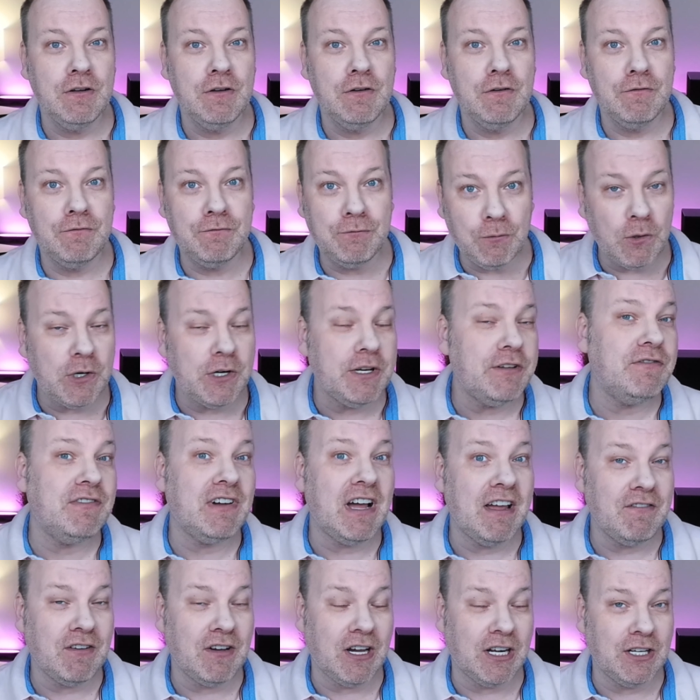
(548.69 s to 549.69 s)

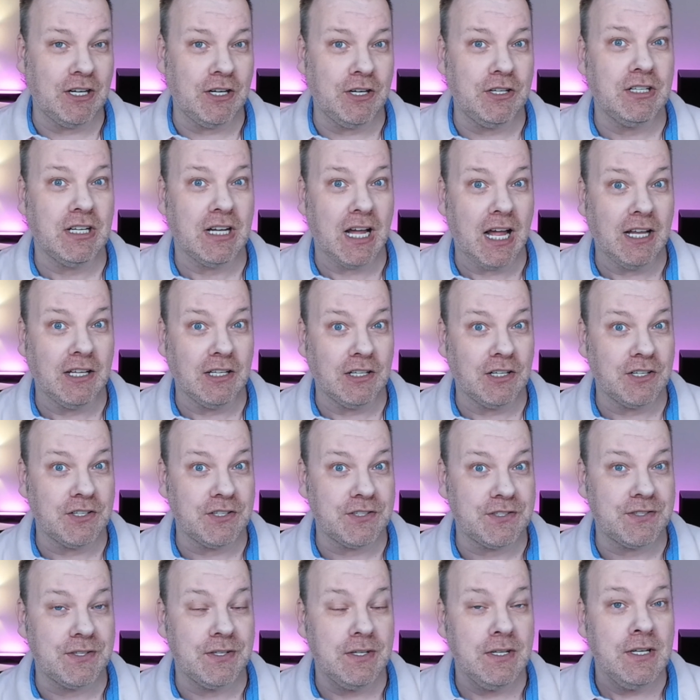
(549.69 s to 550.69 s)
forty-five hundred
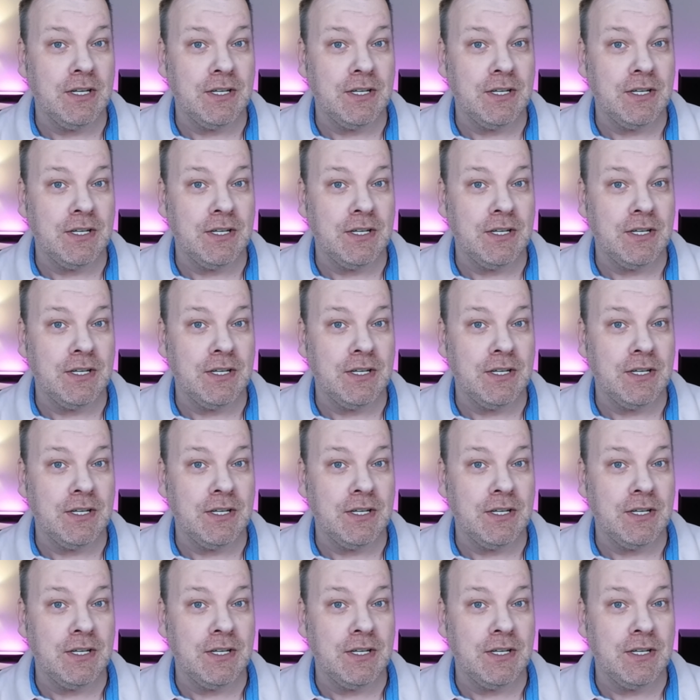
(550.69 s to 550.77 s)
colors.